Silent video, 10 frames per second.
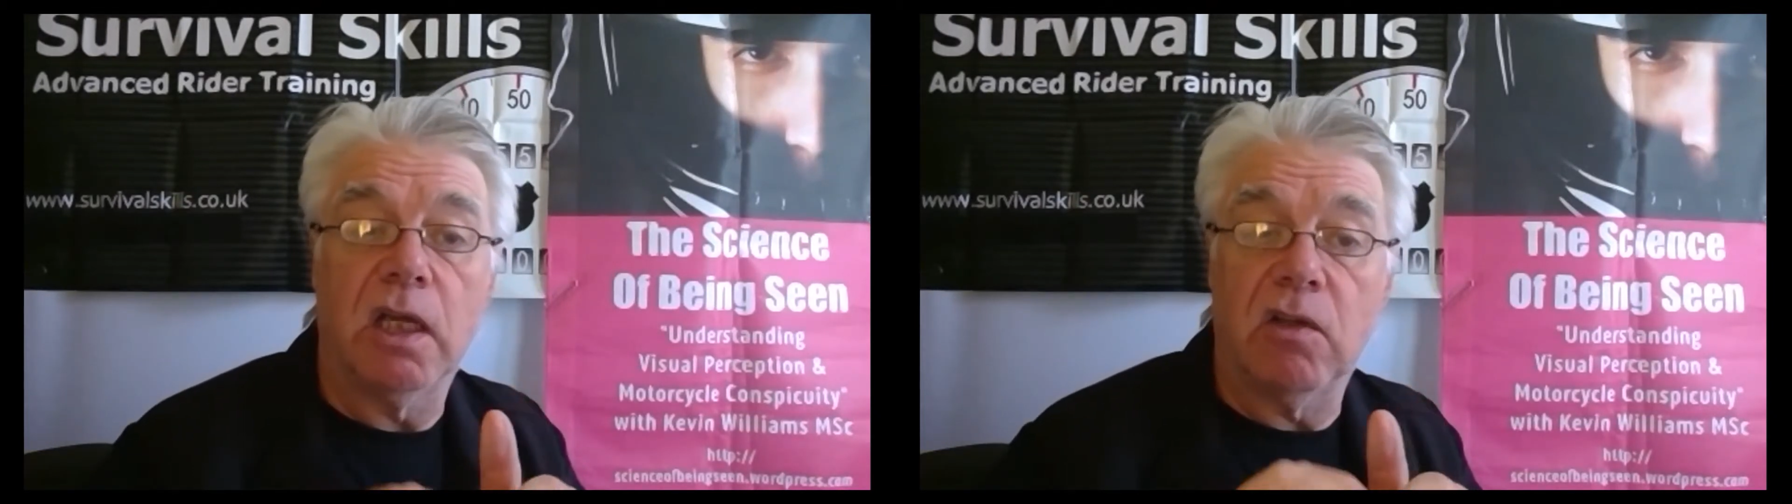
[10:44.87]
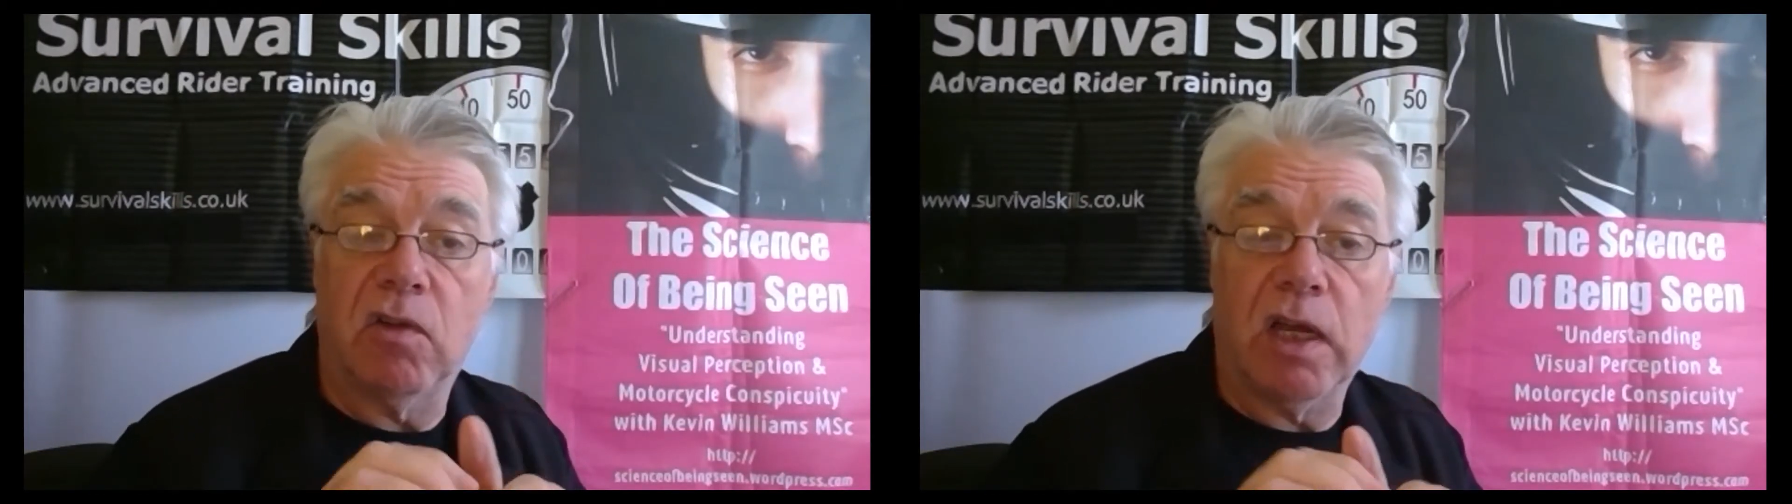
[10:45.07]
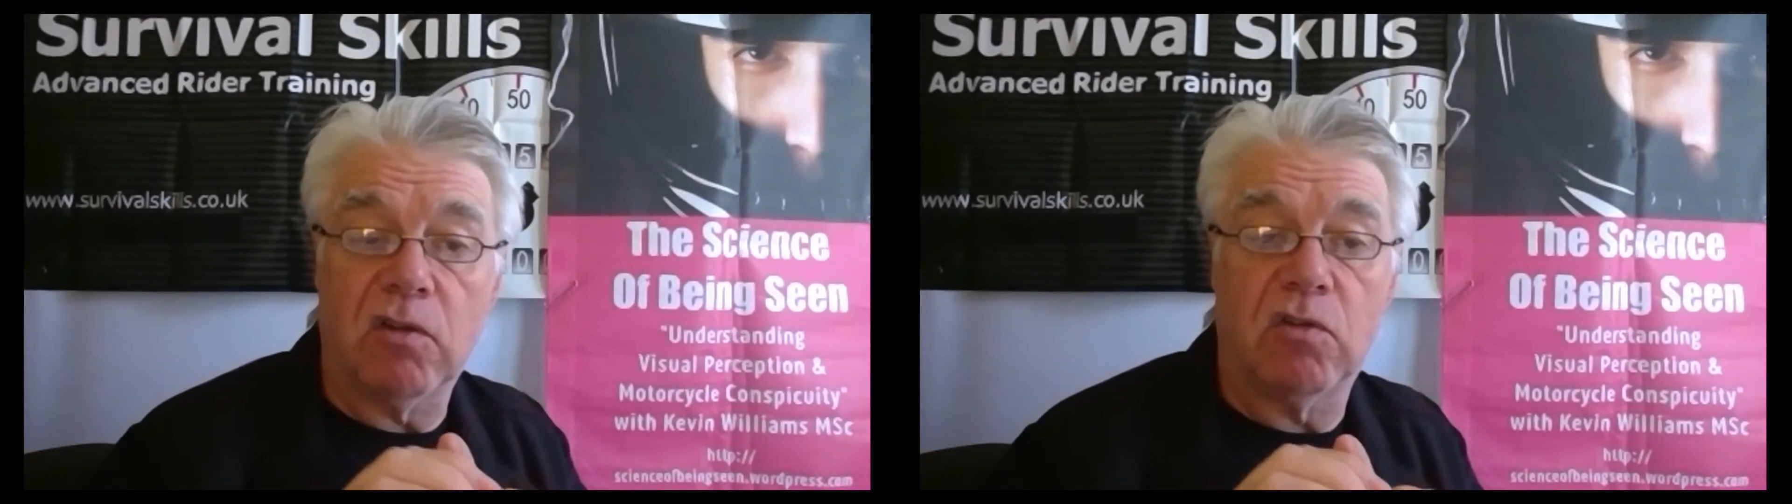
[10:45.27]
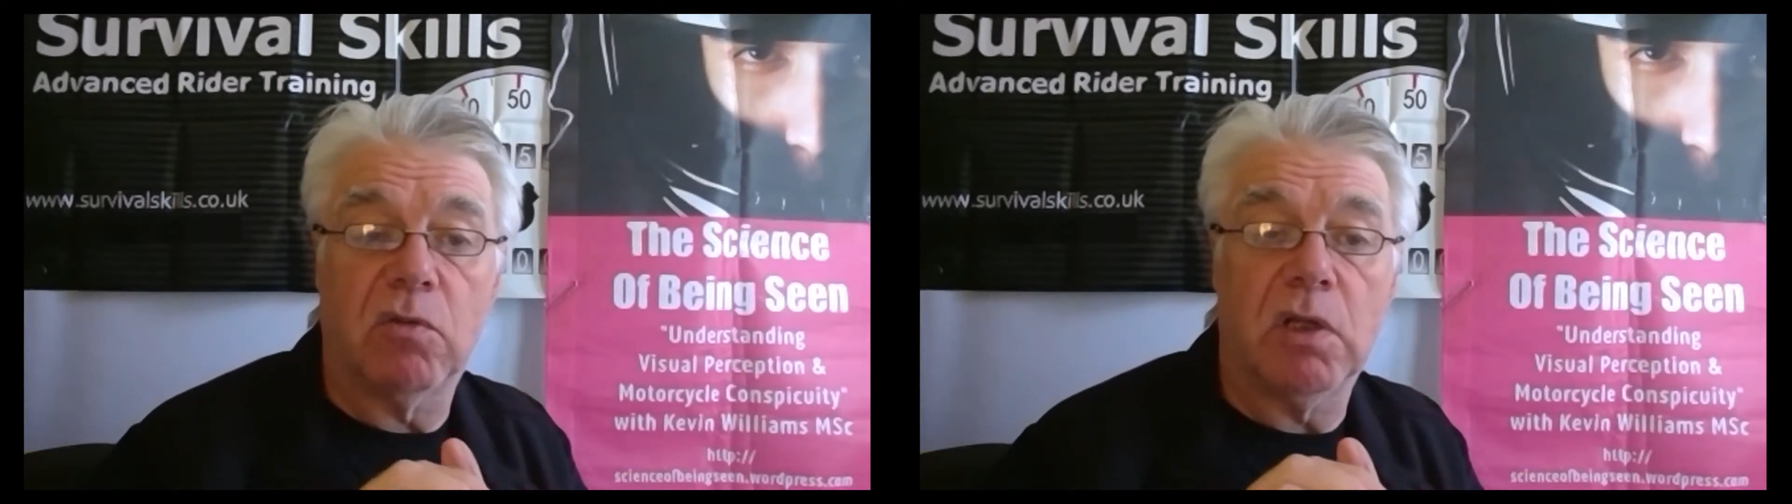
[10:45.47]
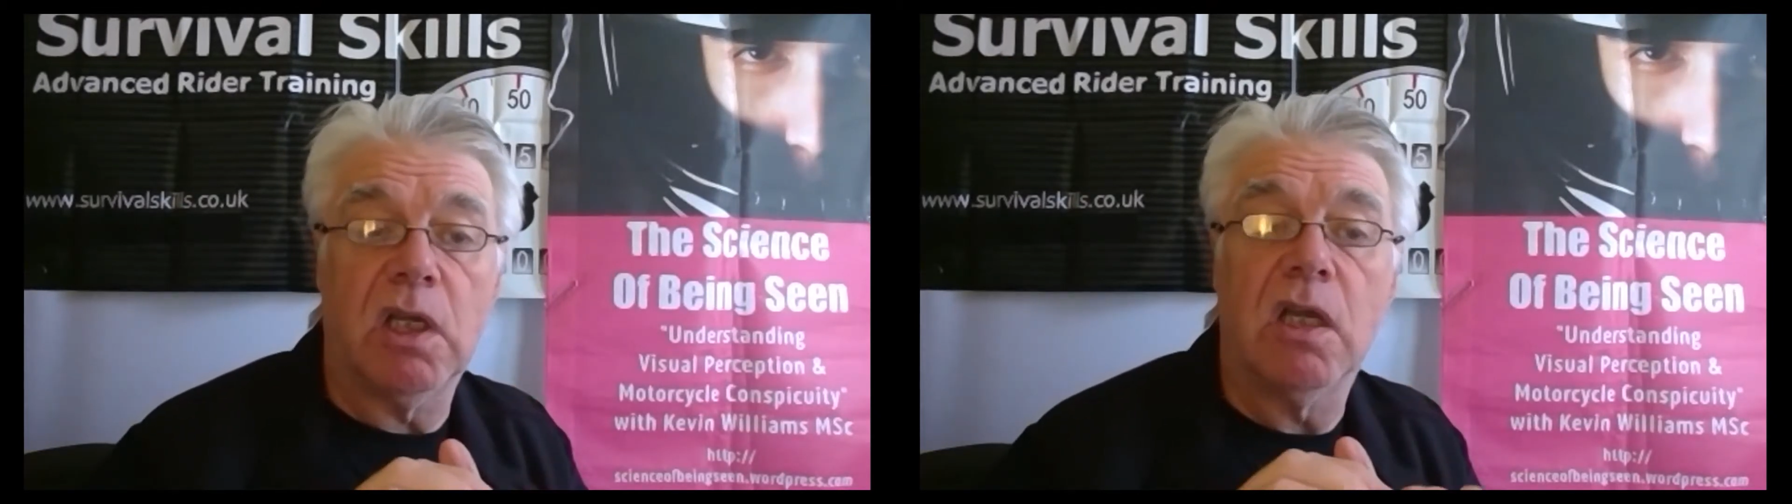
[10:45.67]
is
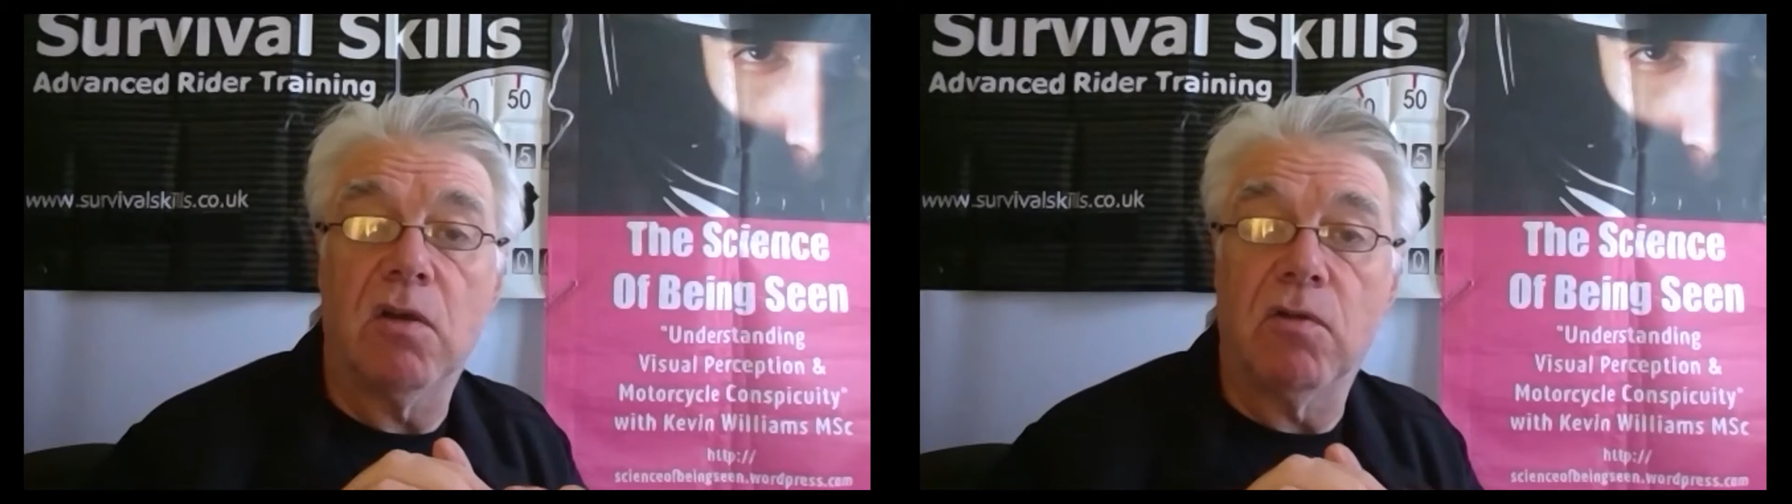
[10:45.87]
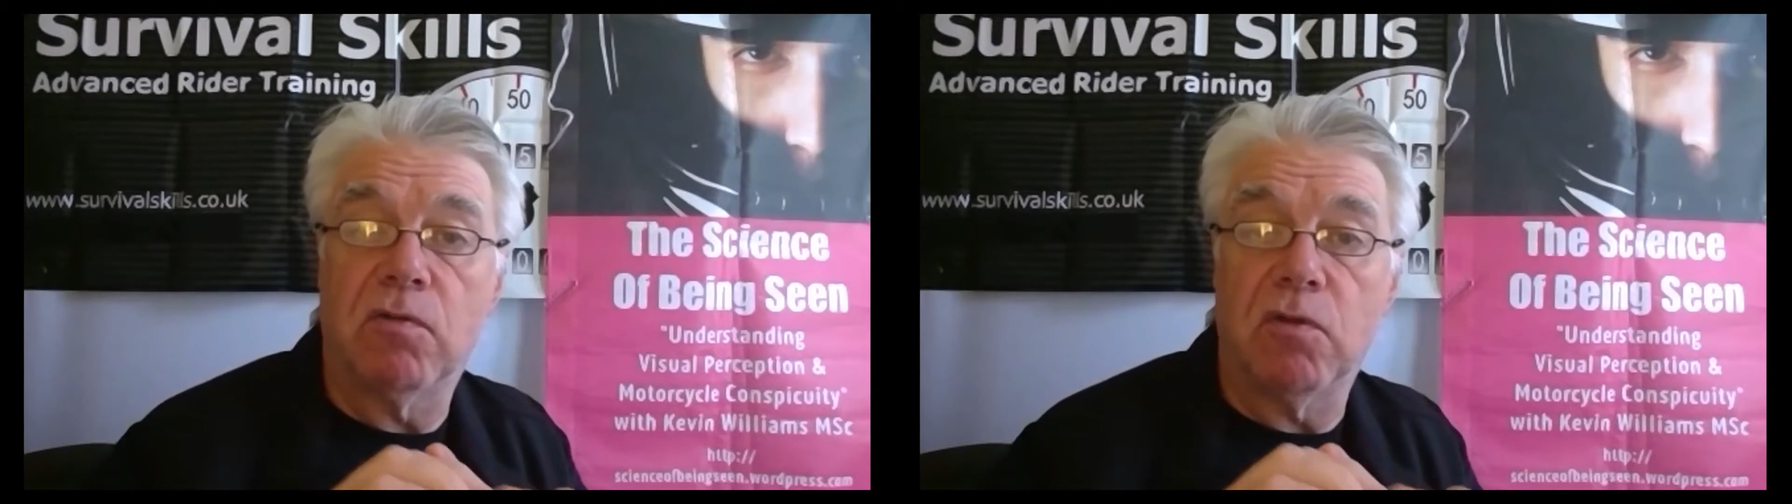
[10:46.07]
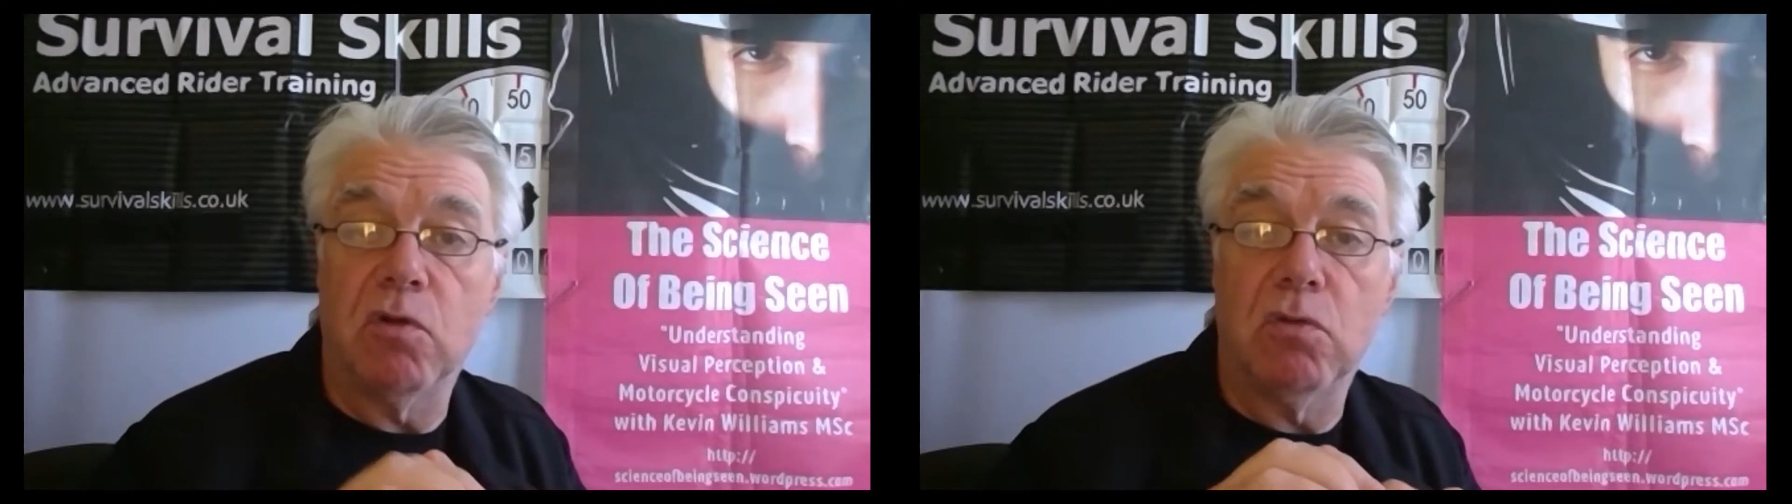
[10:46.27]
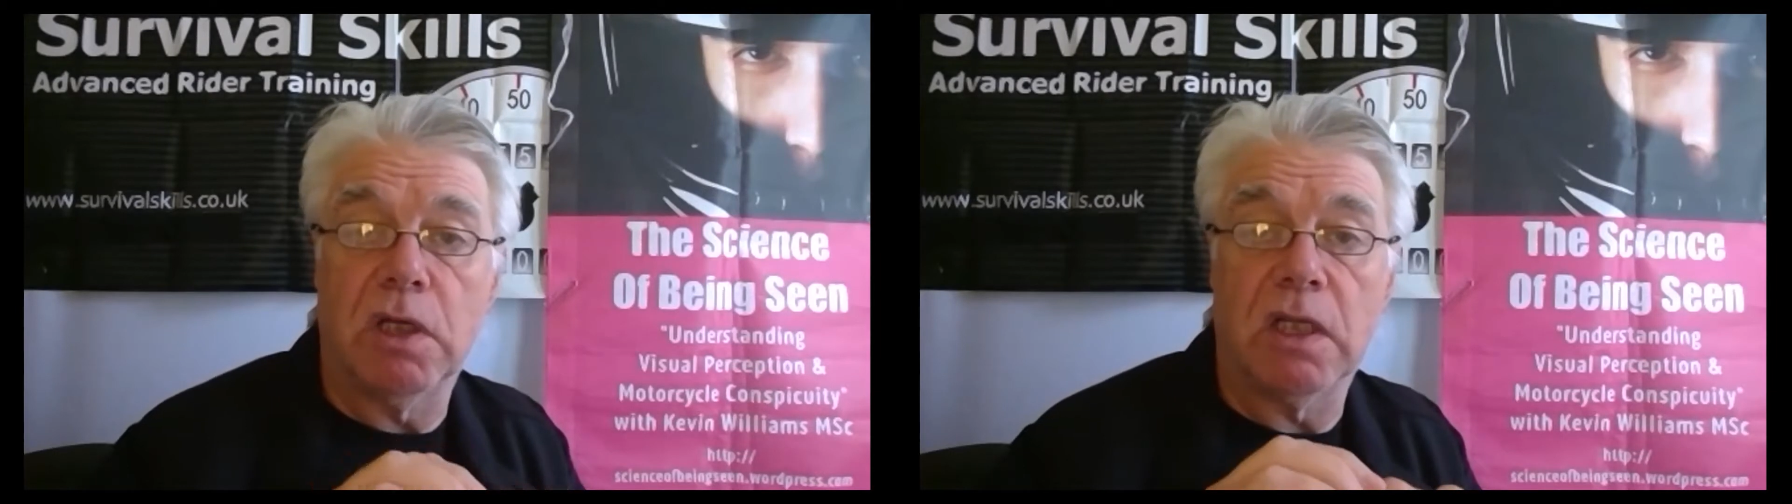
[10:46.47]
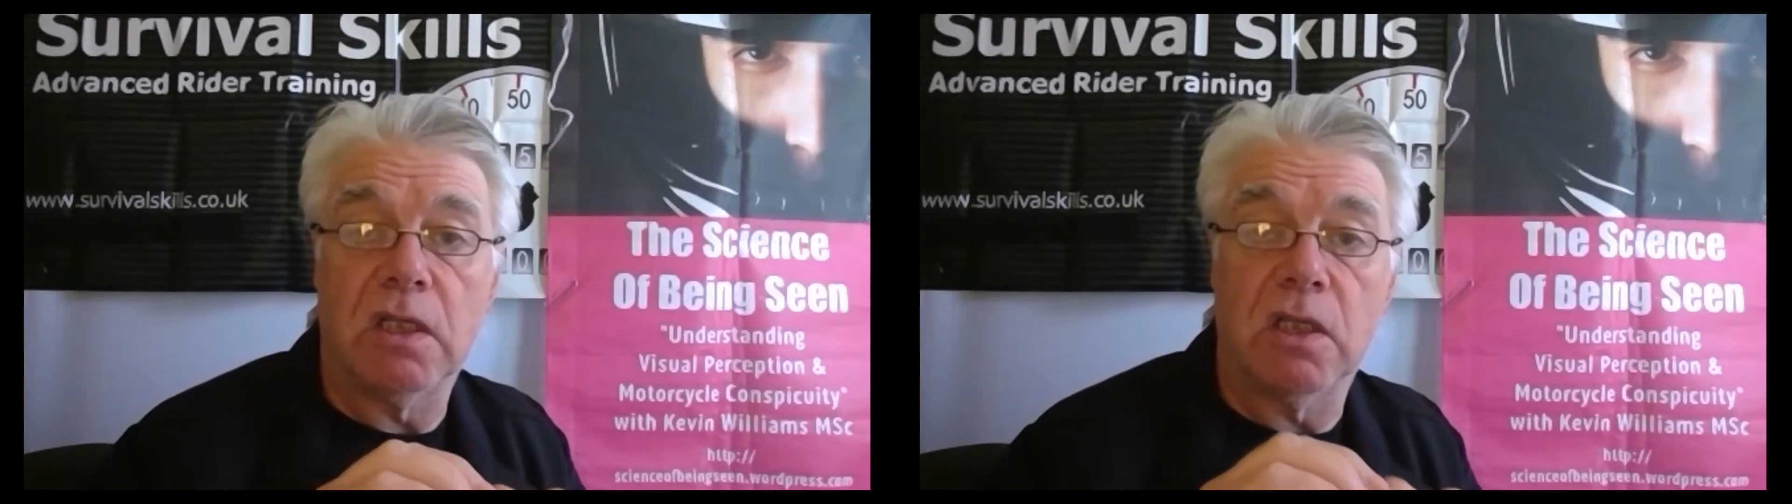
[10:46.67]
actually fooling